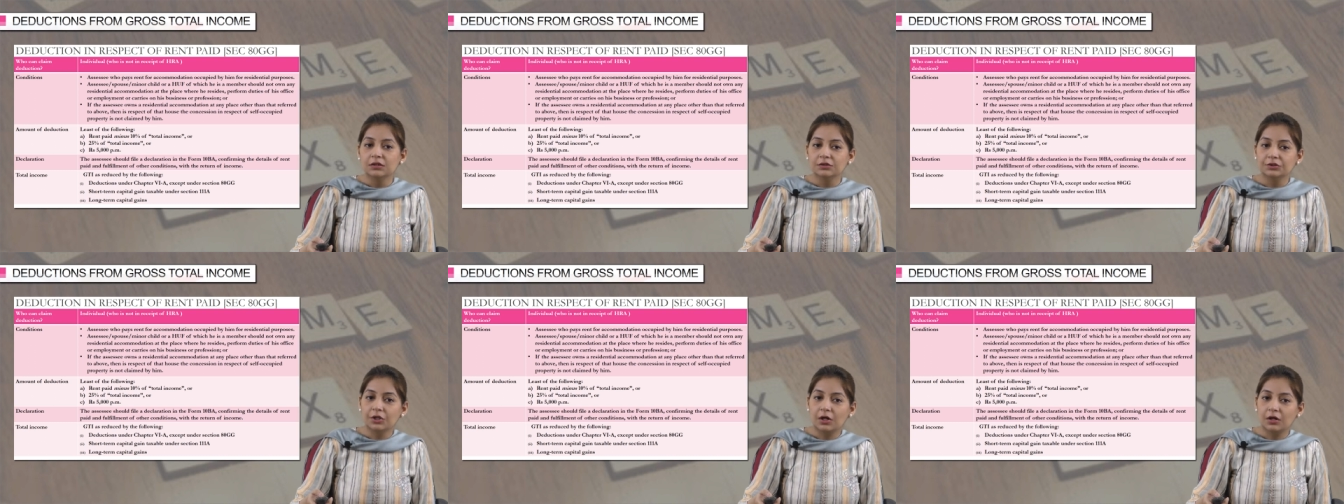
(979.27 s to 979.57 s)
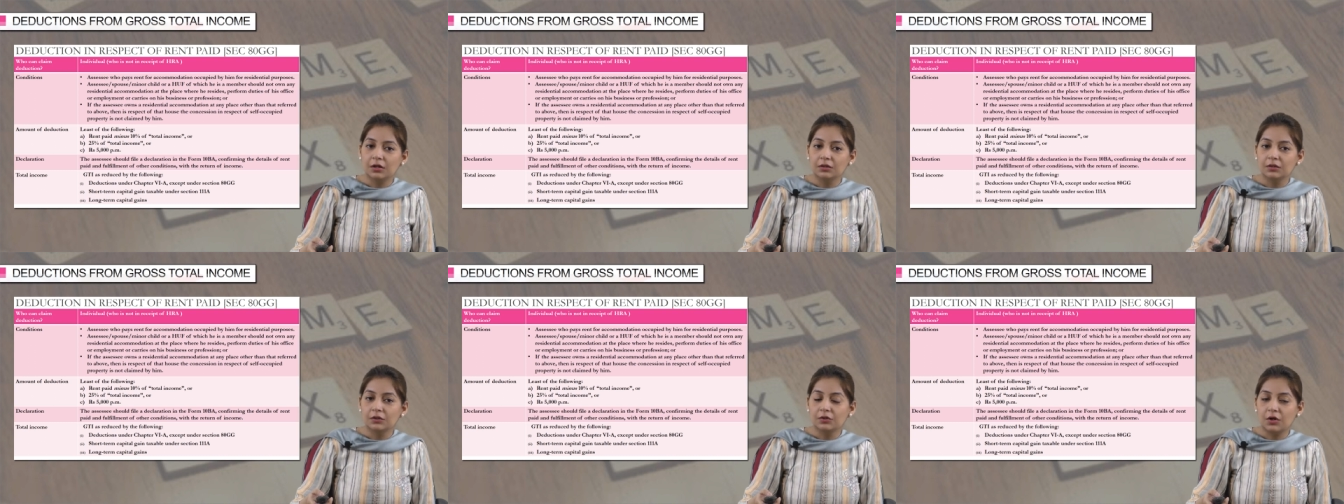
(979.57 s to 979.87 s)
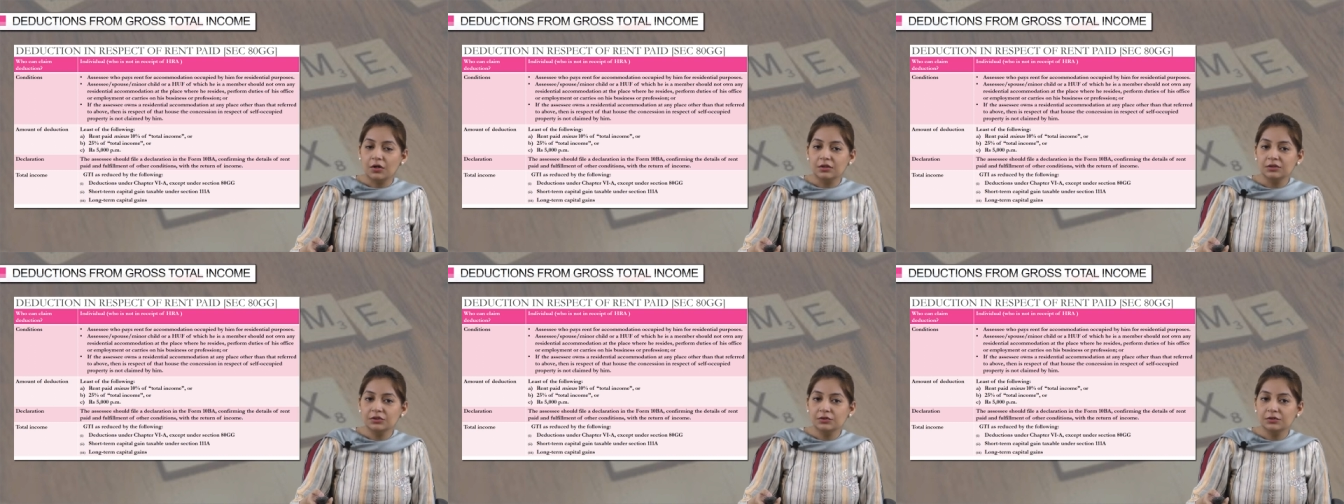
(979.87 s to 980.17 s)
Your
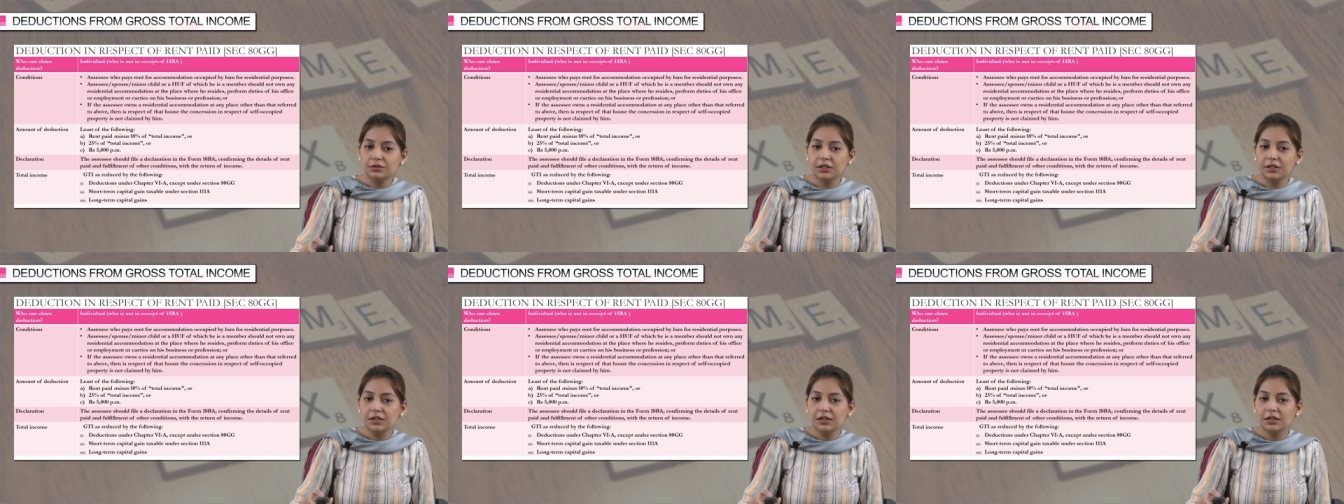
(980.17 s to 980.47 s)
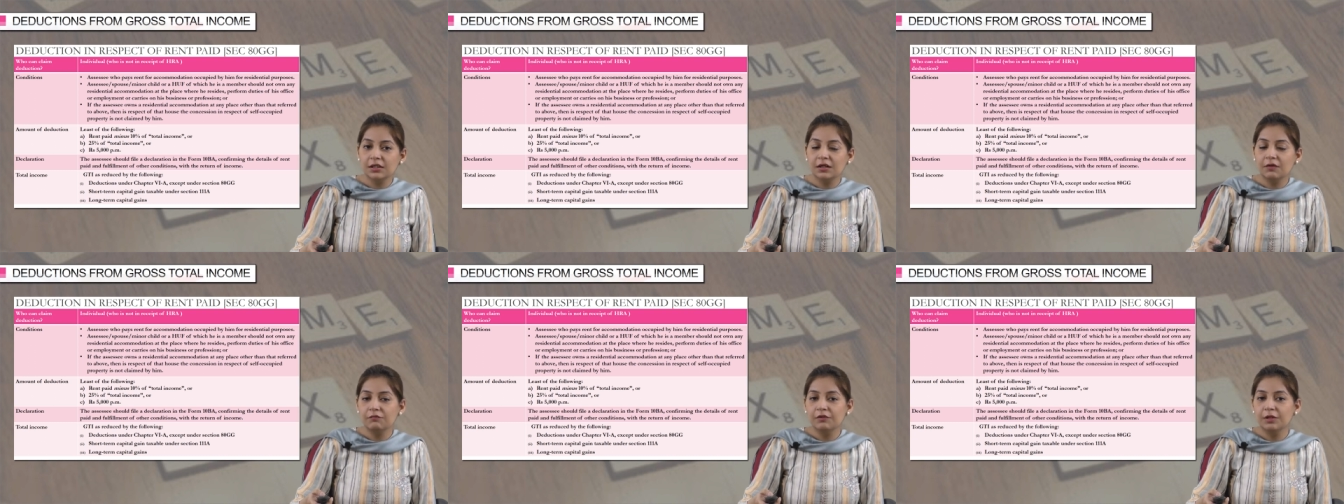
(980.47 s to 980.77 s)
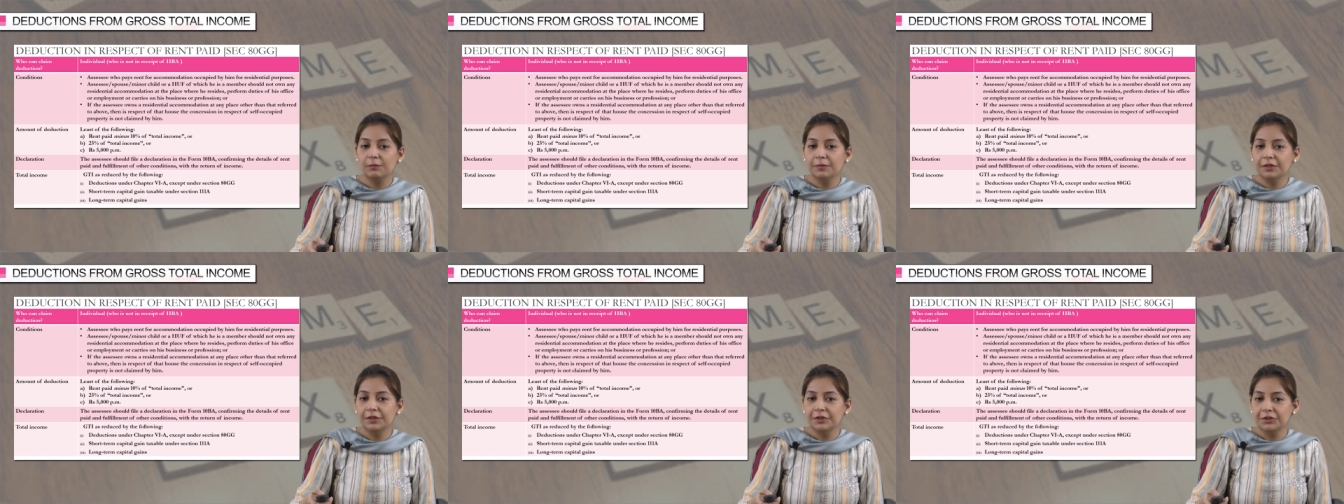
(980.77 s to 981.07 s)
gross total income
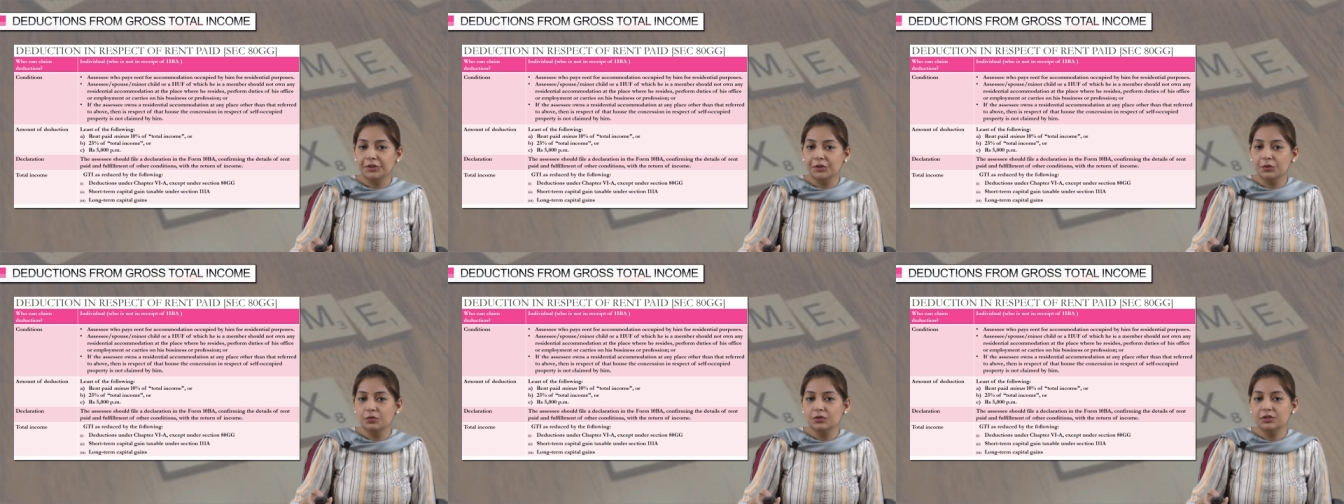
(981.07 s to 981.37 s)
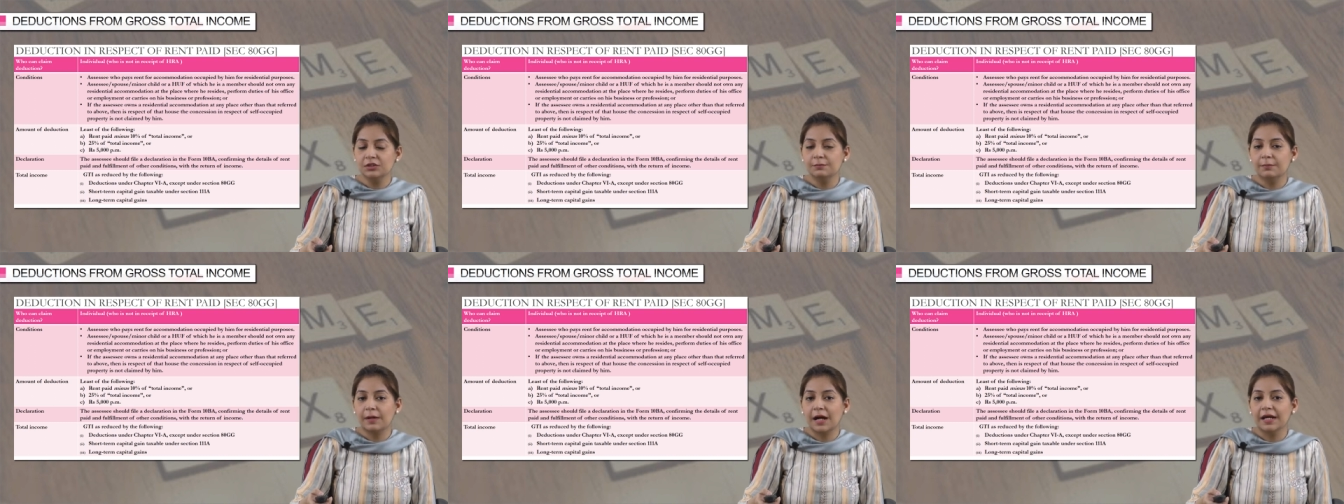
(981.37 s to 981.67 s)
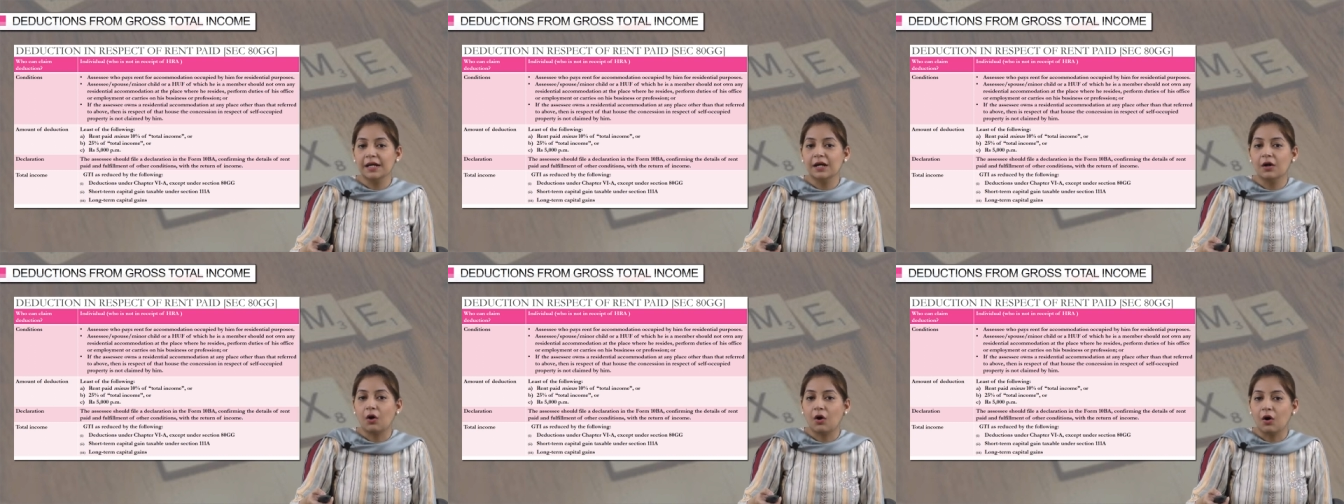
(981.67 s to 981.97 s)
will be reduced
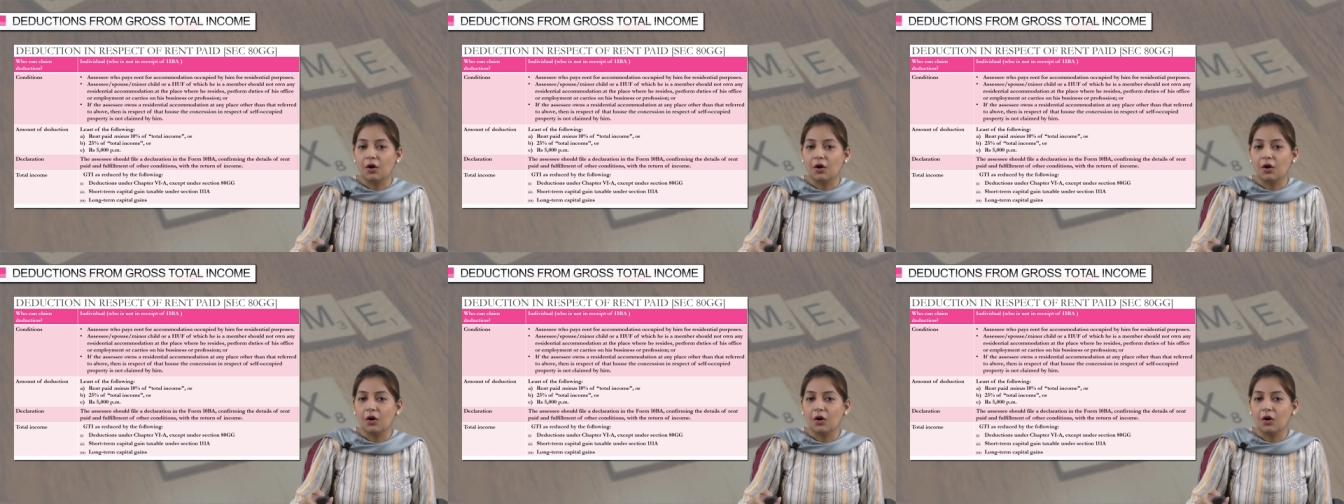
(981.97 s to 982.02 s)
by